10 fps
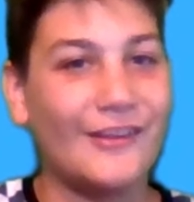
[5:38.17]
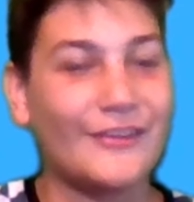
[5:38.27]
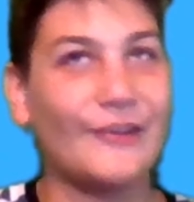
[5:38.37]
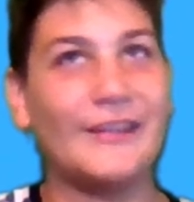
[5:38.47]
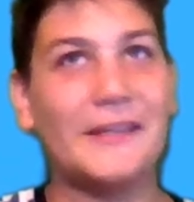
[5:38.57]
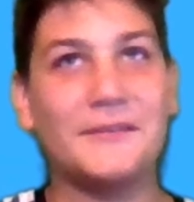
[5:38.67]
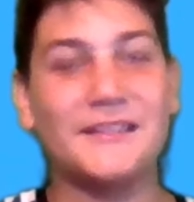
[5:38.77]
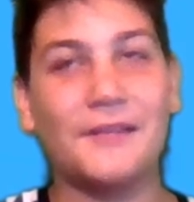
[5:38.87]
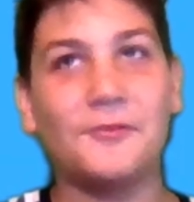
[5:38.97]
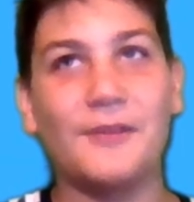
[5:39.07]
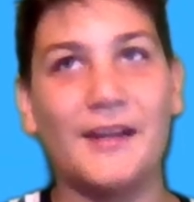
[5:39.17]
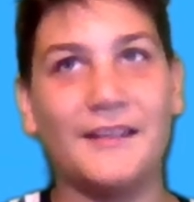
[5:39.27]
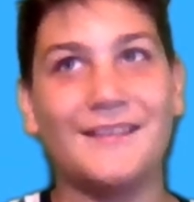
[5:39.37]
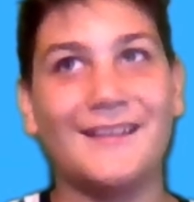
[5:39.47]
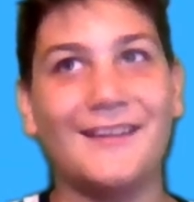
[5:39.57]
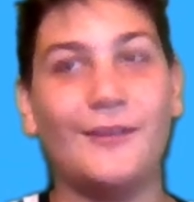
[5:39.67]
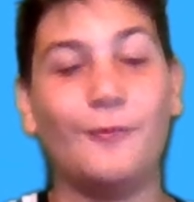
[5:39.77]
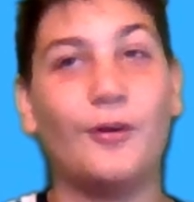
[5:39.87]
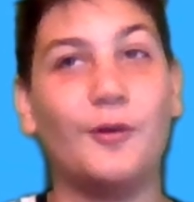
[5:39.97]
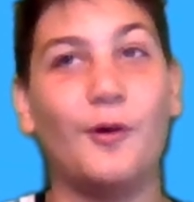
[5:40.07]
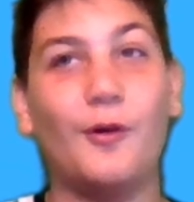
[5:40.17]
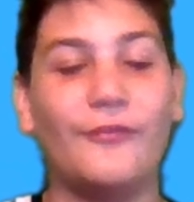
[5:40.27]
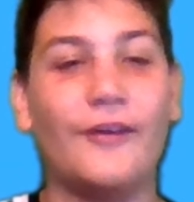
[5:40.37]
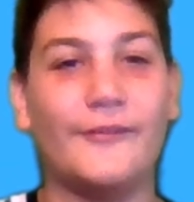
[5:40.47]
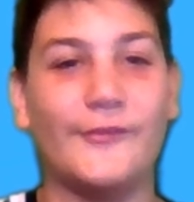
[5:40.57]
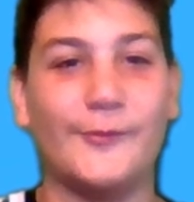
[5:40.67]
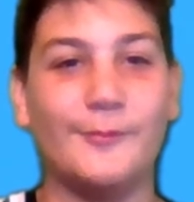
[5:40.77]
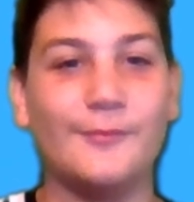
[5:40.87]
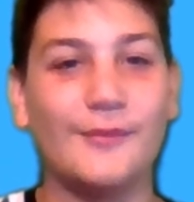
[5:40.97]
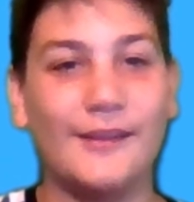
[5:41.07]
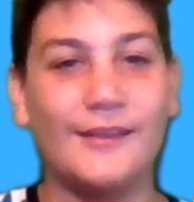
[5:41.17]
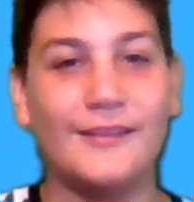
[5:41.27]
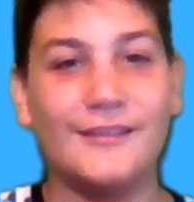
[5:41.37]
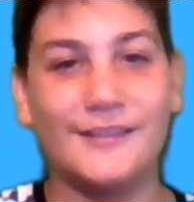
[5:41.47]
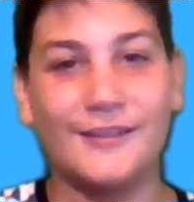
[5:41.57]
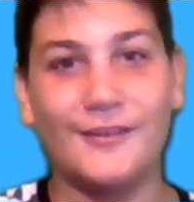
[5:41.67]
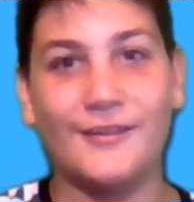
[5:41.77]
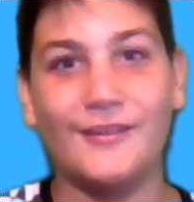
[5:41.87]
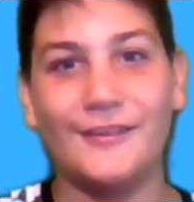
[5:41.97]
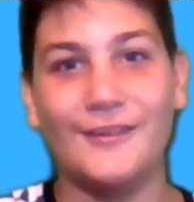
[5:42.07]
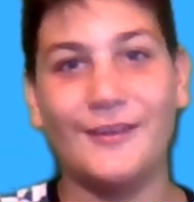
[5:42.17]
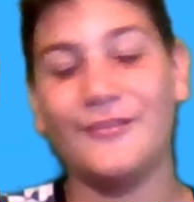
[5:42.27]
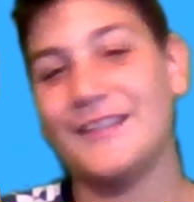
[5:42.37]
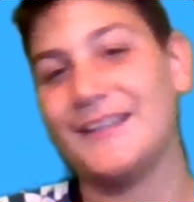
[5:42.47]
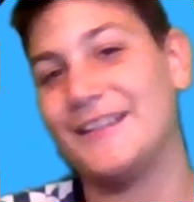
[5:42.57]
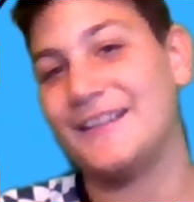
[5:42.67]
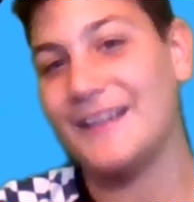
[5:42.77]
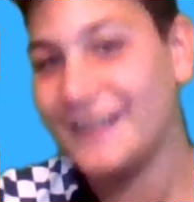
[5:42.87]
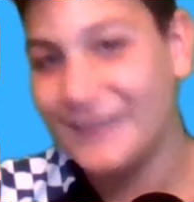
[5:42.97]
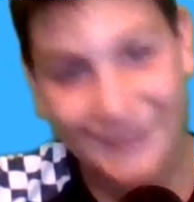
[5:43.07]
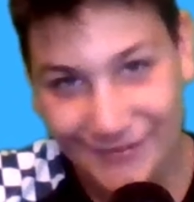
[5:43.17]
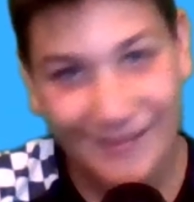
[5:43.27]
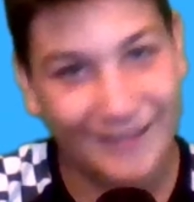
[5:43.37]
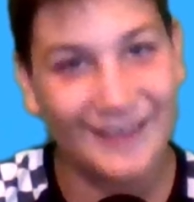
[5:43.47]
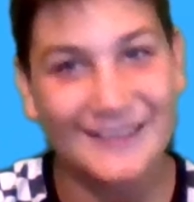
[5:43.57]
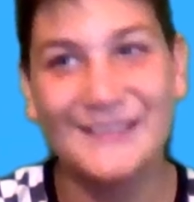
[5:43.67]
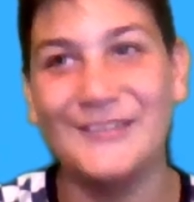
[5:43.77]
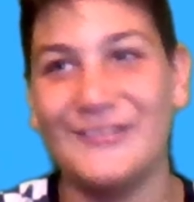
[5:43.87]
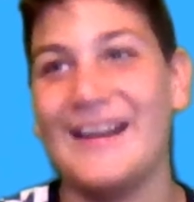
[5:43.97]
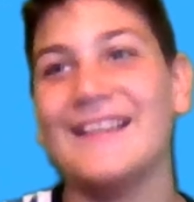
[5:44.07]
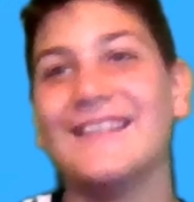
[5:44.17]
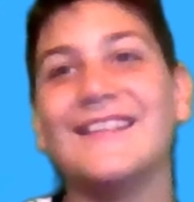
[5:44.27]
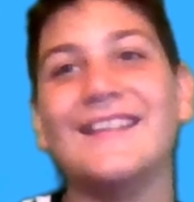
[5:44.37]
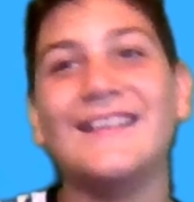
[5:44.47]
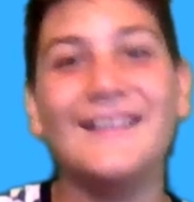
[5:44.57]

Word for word: So there yep. were seven rounds. You won all five of them. So yep. you obviously didn't need to do the last two rounds.